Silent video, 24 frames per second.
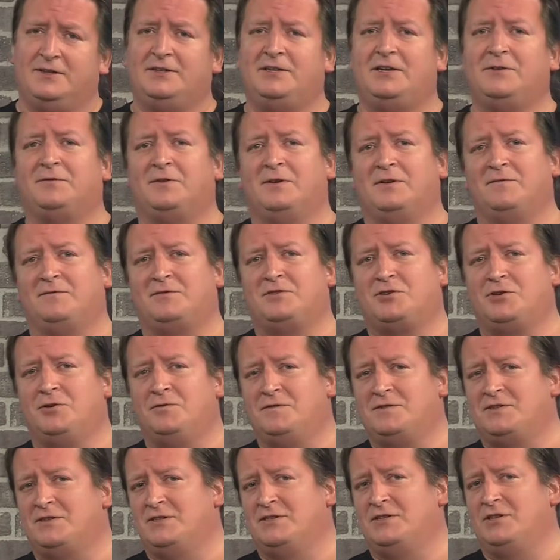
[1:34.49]
the different
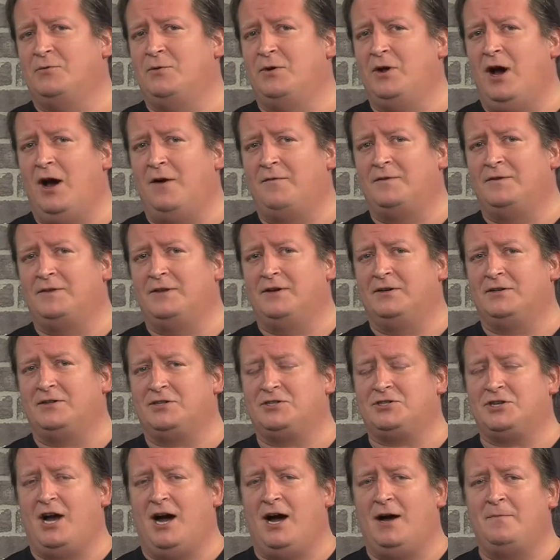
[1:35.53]
services that we offer there at
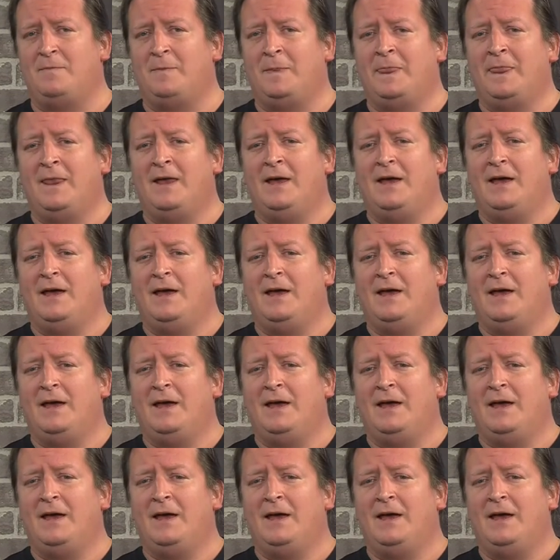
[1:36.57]
the shop.